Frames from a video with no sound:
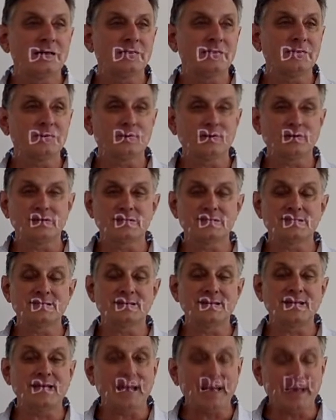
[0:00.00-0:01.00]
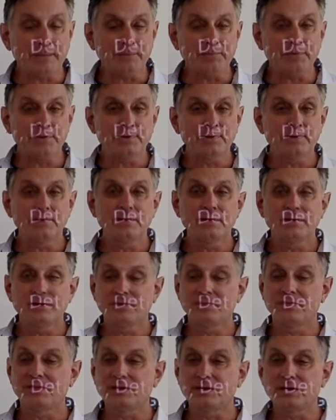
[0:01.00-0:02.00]
There is an app
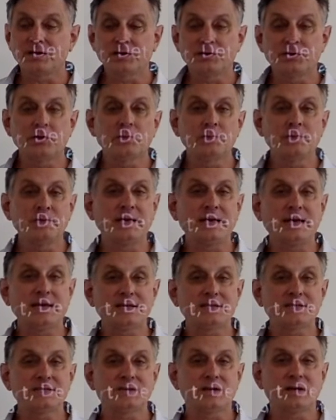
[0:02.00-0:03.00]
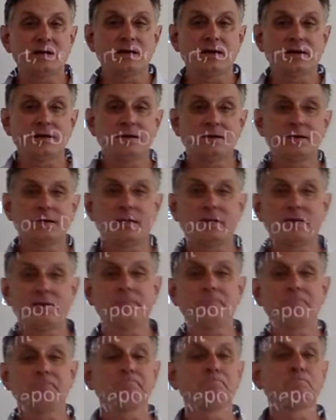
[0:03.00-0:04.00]
that Adobe has on
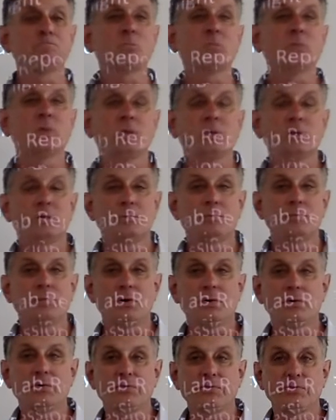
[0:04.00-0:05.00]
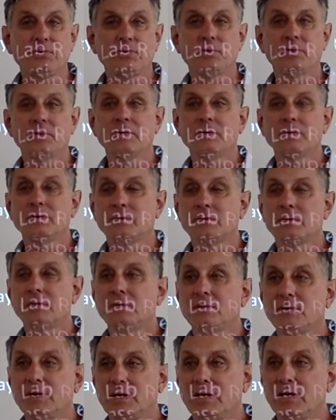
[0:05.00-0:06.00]
both
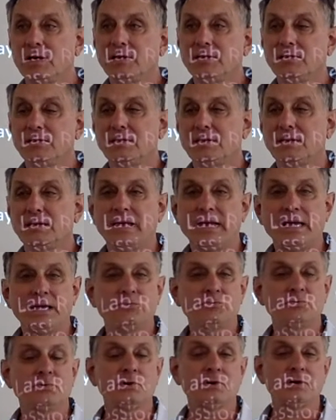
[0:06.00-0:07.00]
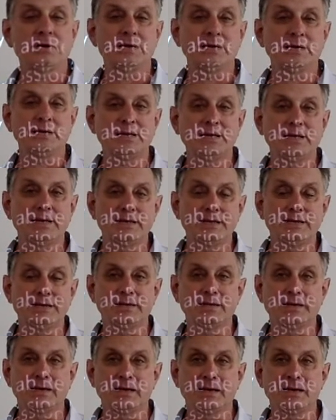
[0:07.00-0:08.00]
the Android
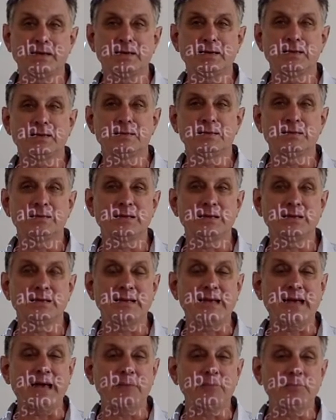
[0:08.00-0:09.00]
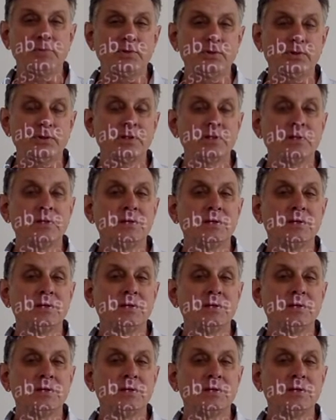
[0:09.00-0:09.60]
and Apple